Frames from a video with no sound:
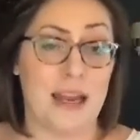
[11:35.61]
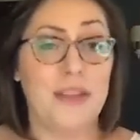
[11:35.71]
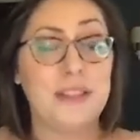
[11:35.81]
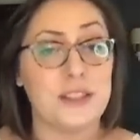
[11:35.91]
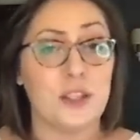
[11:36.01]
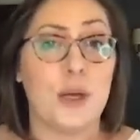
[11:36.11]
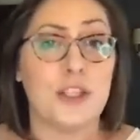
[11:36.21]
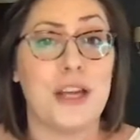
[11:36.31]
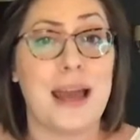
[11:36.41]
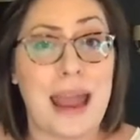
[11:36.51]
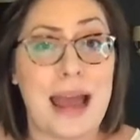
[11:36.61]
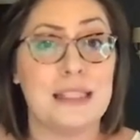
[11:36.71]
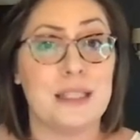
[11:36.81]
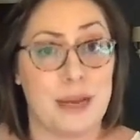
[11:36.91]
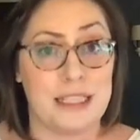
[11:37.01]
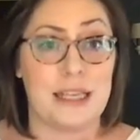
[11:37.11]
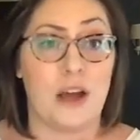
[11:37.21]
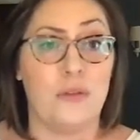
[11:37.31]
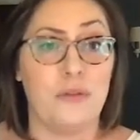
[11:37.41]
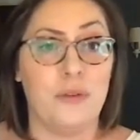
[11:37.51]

And this is the question I asked myself.